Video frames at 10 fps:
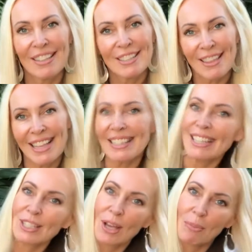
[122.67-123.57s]
So that's an
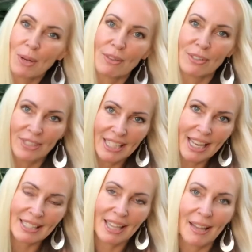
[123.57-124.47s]
example of a
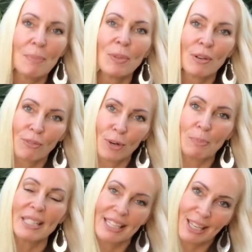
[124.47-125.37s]
Vinyasa for a
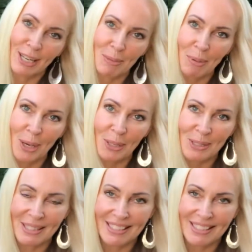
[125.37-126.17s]
particular pose.